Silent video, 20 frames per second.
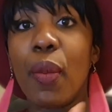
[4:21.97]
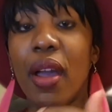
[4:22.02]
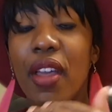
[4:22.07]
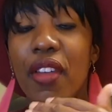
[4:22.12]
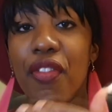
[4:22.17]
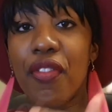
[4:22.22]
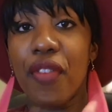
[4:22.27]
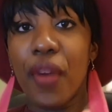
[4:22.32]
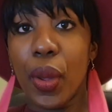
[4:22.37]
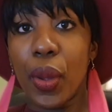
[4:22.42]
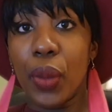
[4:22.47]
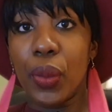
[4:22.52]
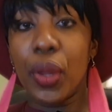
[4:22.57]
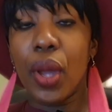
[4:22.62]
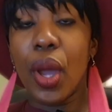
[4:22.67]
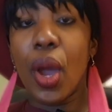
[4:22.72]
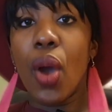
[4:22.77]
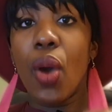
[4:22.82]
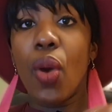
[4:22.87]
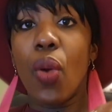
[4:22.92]
my phone
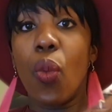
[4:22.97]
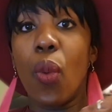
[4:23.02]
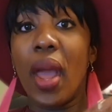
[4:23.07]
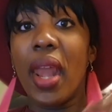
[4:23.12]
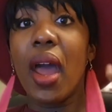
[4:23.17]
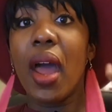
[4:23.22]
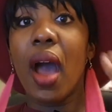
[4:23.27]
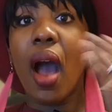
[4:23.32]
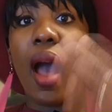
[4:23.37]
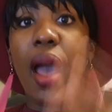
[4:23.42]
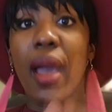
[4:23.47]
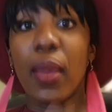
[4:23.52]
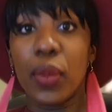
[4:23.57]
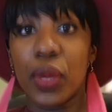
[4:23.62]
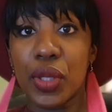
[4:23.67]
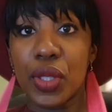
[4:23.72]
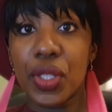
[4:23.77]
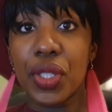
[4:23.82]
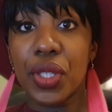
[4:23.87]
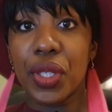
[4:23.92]
when I
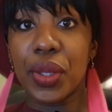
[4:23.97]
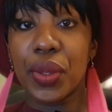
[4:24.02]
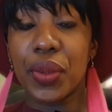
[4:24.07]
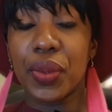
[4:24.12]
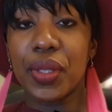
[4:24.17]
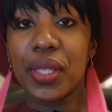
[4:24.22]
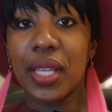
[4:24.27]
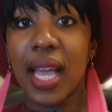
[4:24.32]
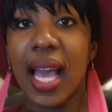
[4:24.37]
want to,